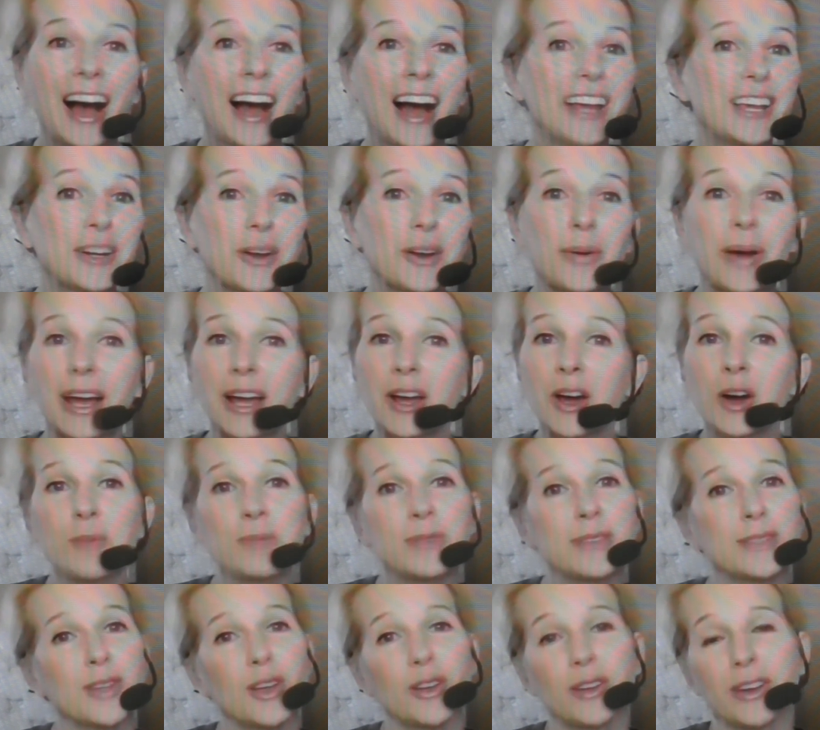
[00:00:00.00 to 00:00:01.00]
You know, I hope
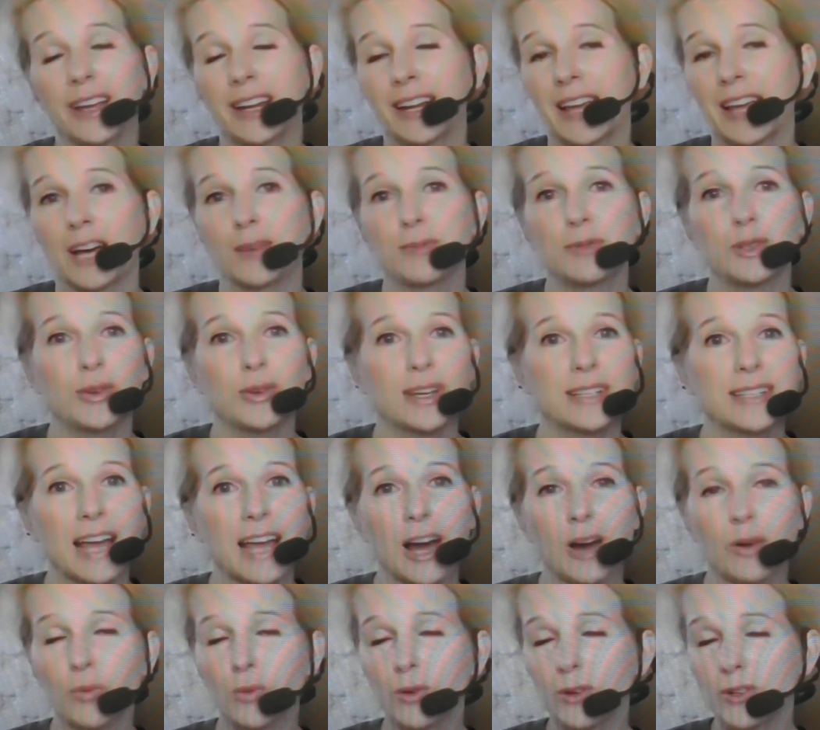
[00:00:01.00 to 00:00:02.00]
this all kind of helped you guys
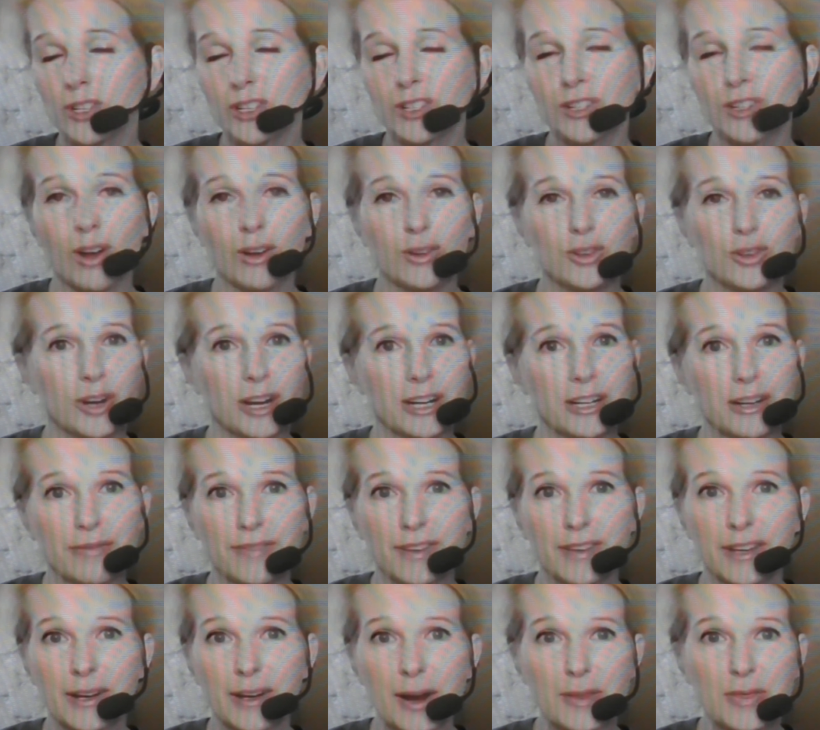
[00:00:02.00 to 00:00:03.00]
out. We're just all trying to
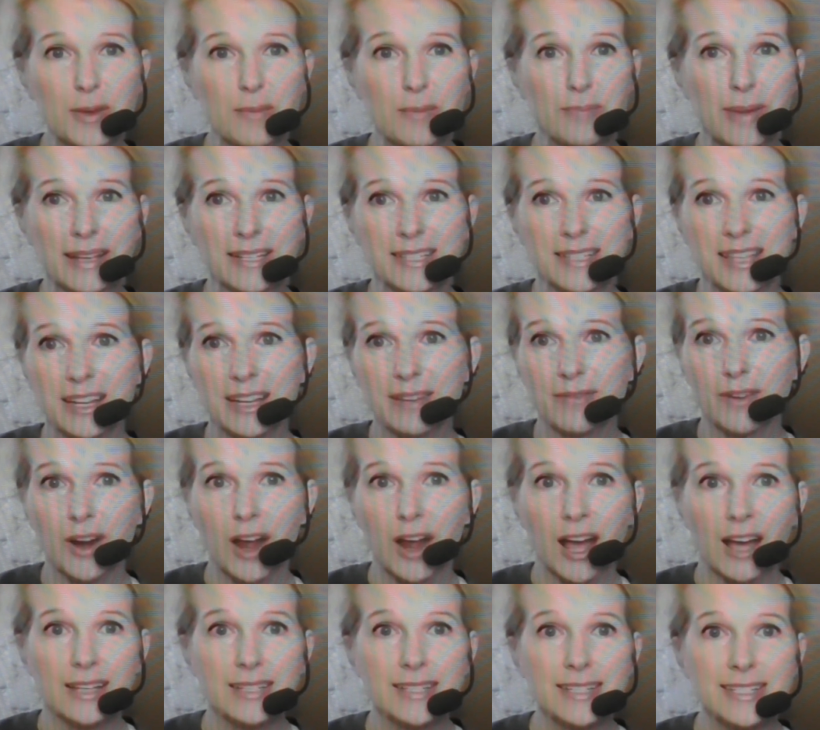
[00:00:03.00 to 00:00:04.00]
figure out the best thing
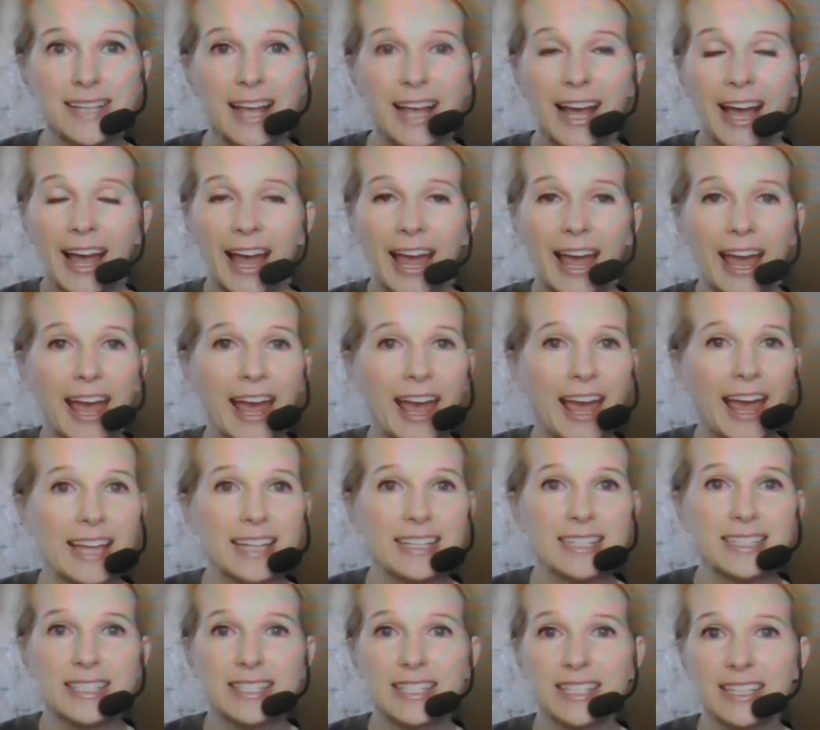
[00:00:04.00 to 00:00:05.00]
for us.
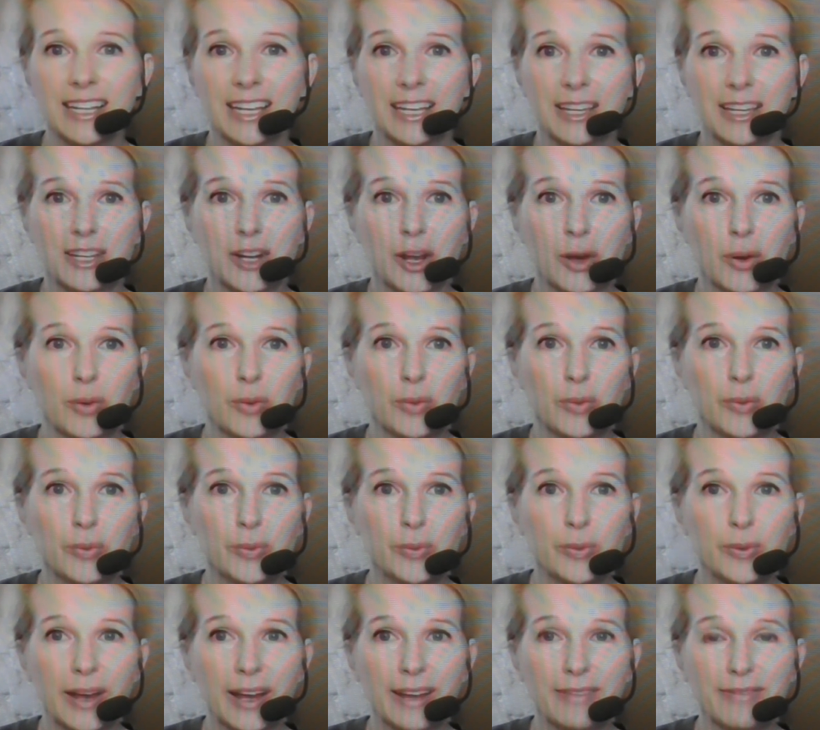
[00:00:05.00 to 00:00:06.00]
And, you know,
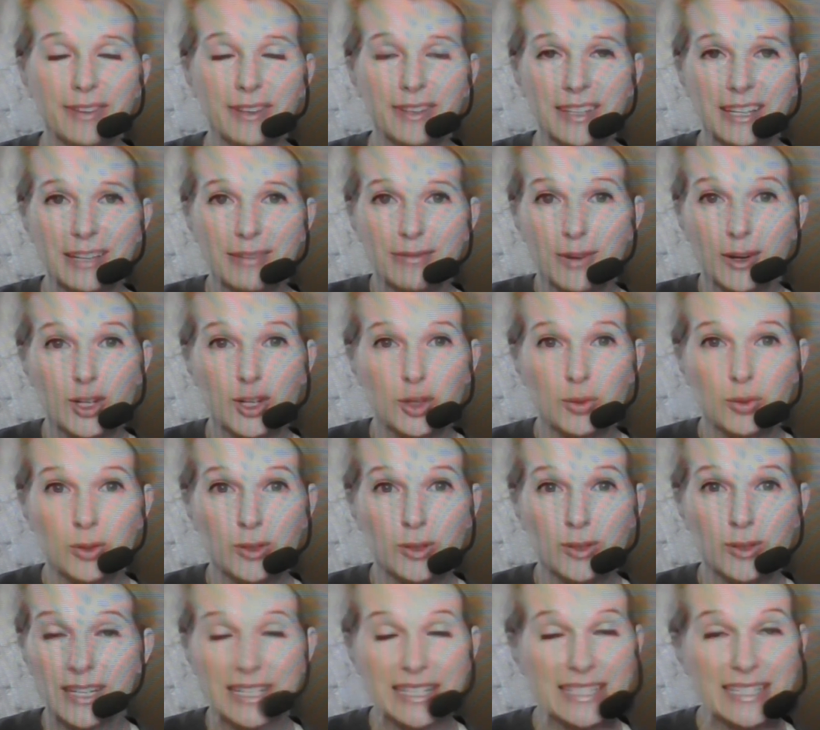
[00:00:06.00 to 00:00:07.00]
I feel like
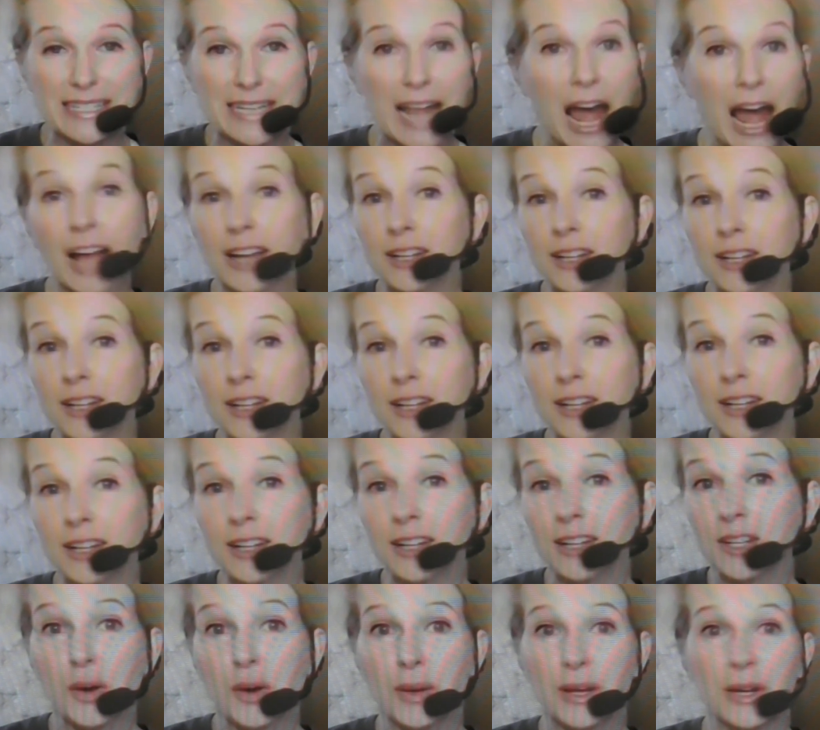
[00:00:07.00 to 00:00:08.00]
virtual, it's not
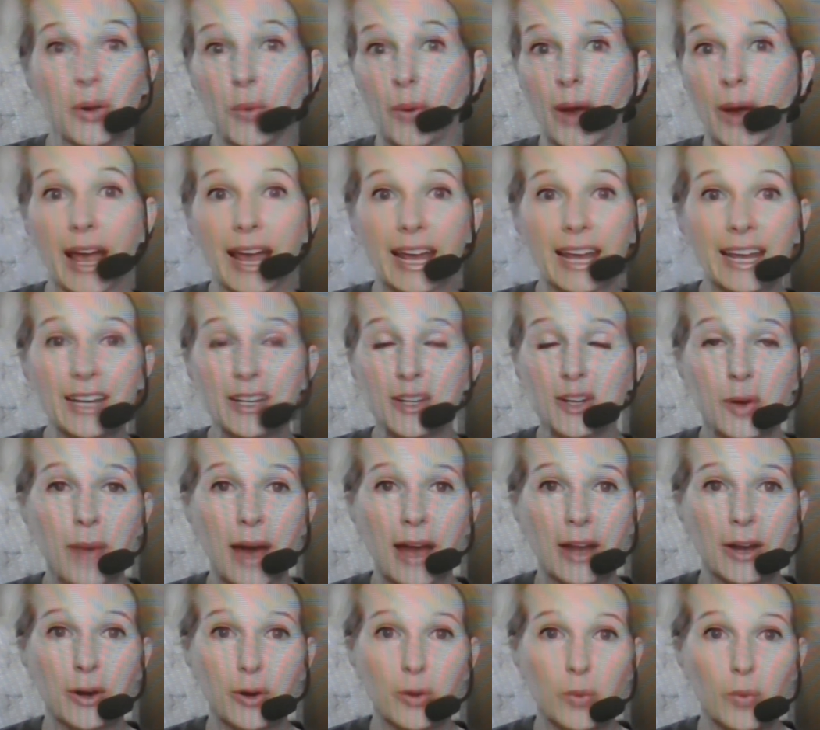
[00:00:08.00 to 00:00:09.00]
going away no
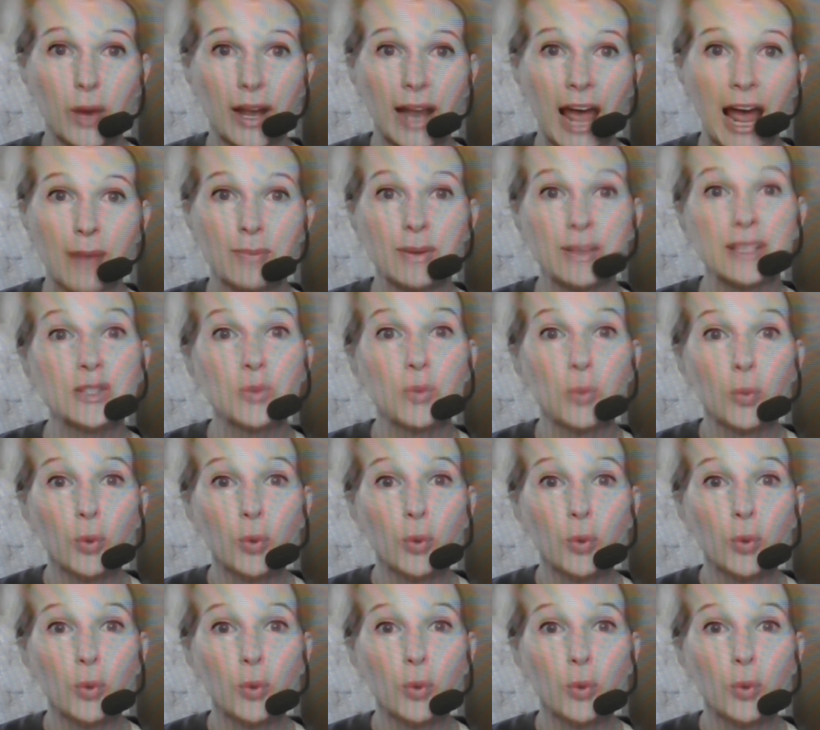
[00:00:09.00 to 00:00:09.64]
matter what happens.